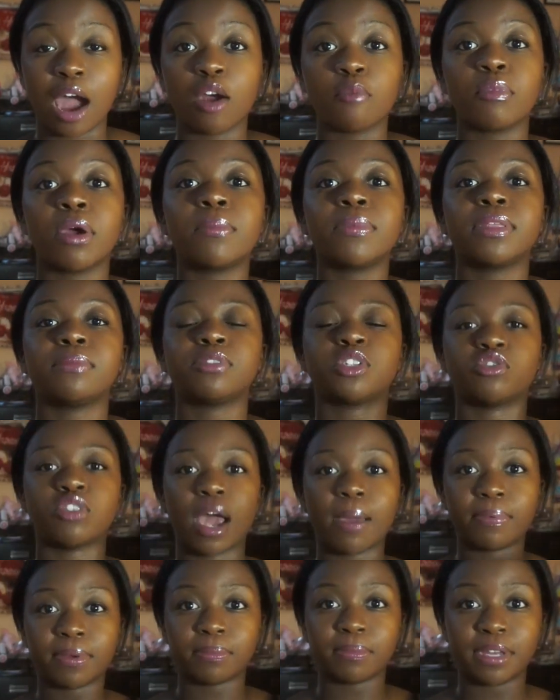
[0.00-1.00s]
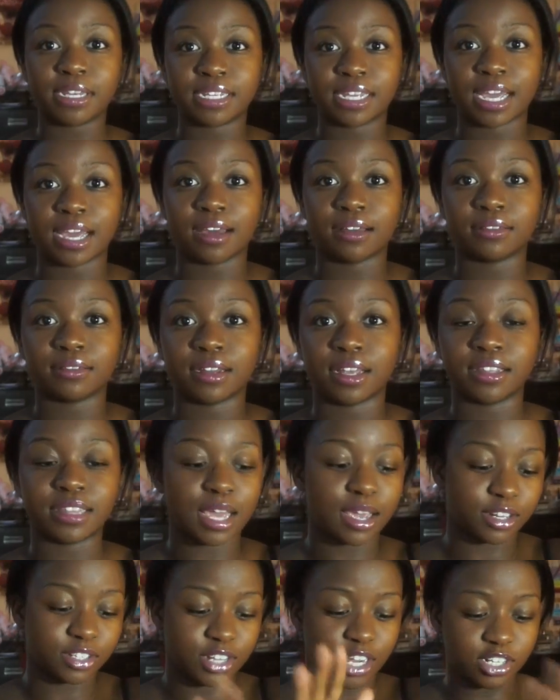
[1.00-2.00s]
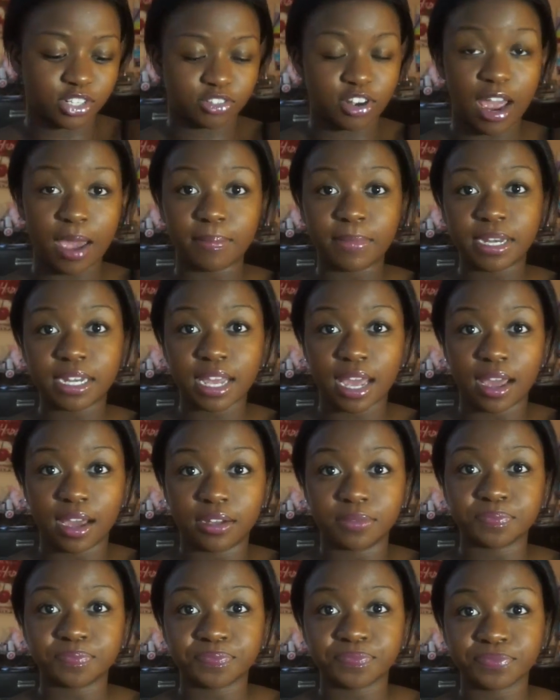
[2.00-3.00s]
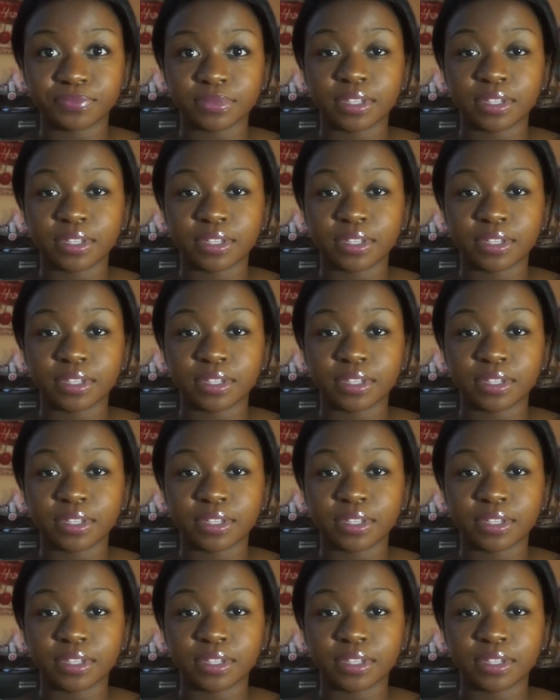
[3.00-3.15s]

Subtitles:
I remember them strapping me down. They strapped me down,